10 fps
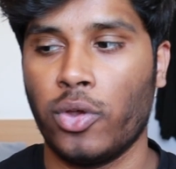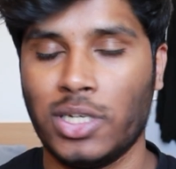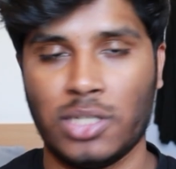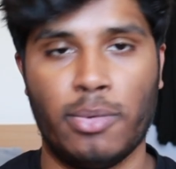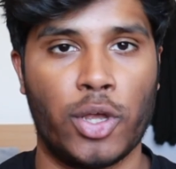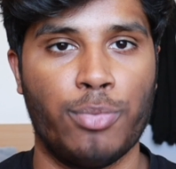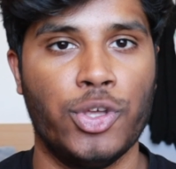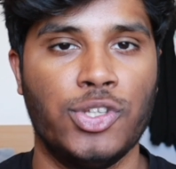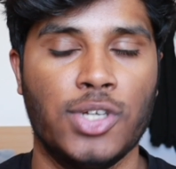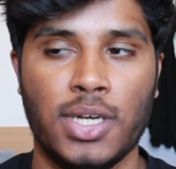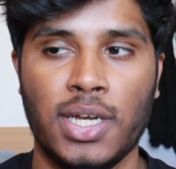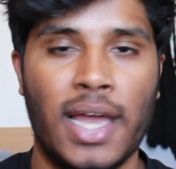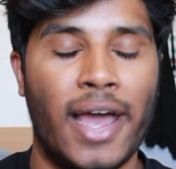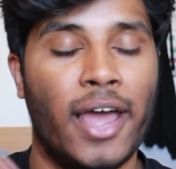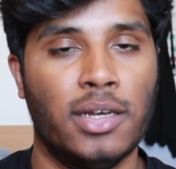into my computer
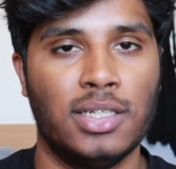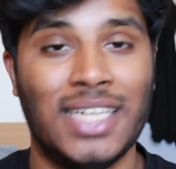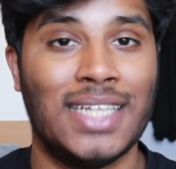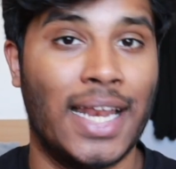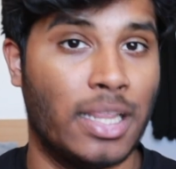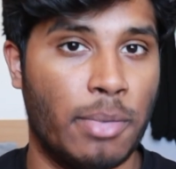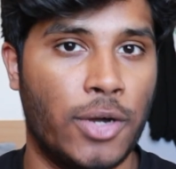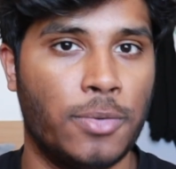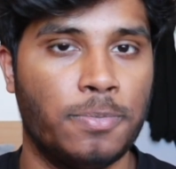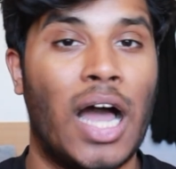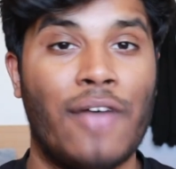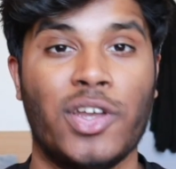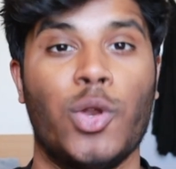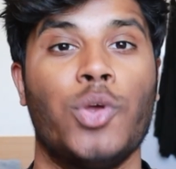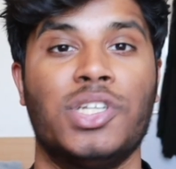and detailing them out. I've
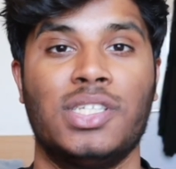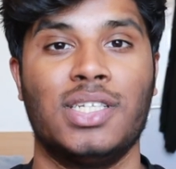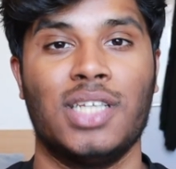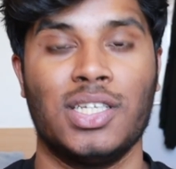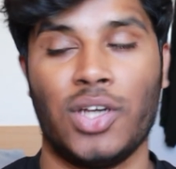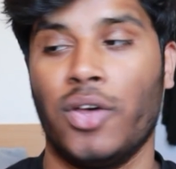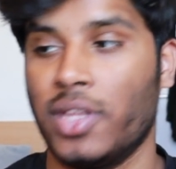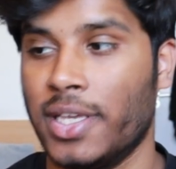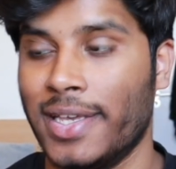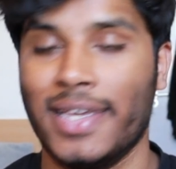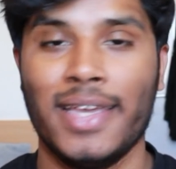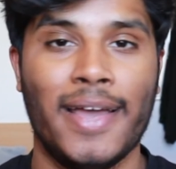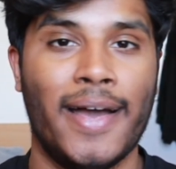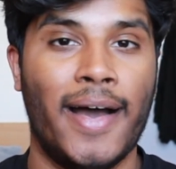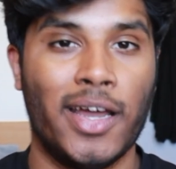had Notion since I started the year,
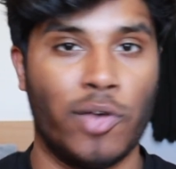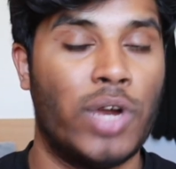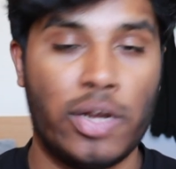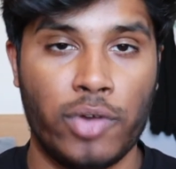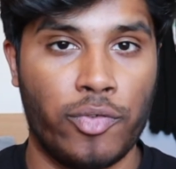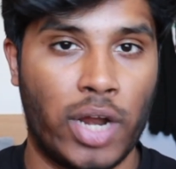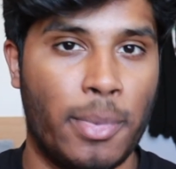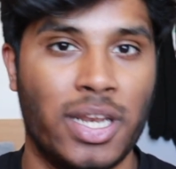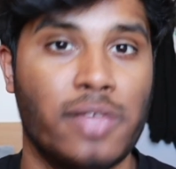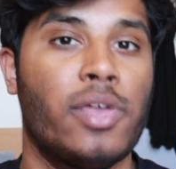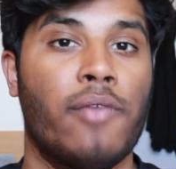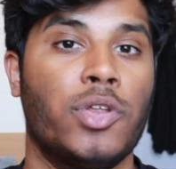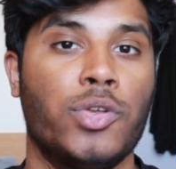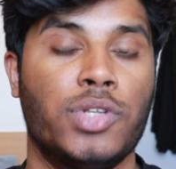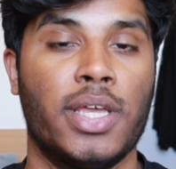and I really recommend it if you
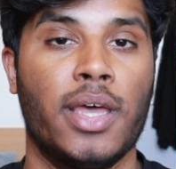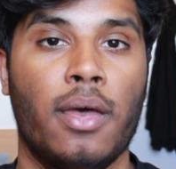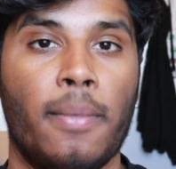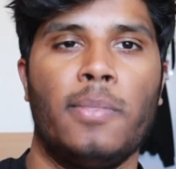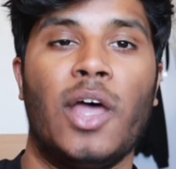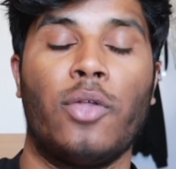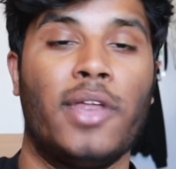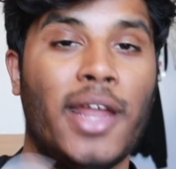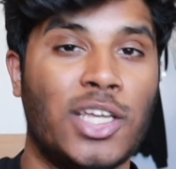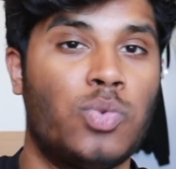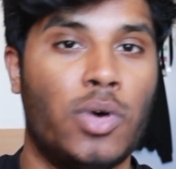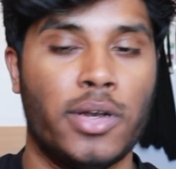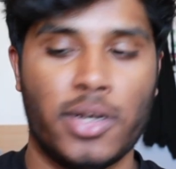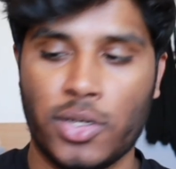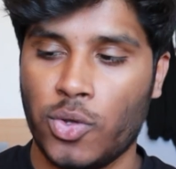haven't used it yet. Now, the next
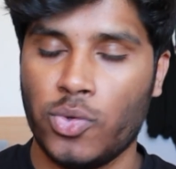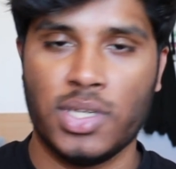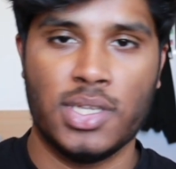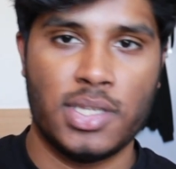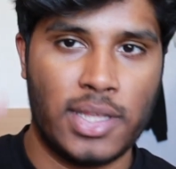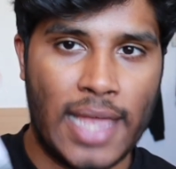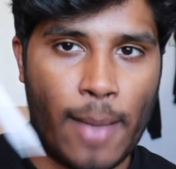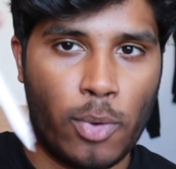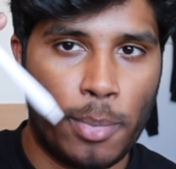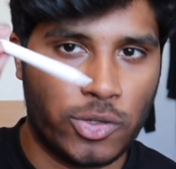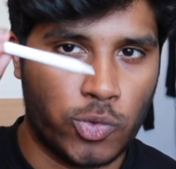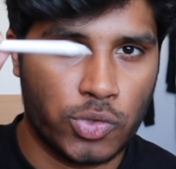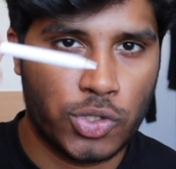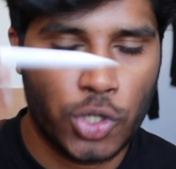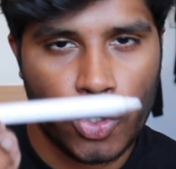one uses the Apple Pencil
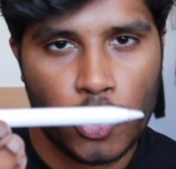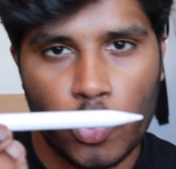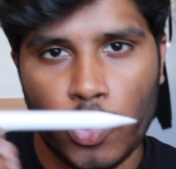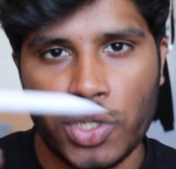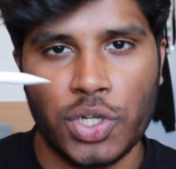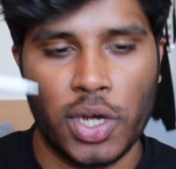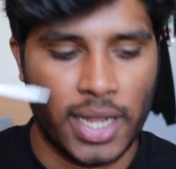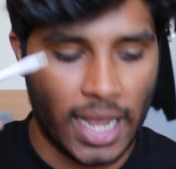2, which I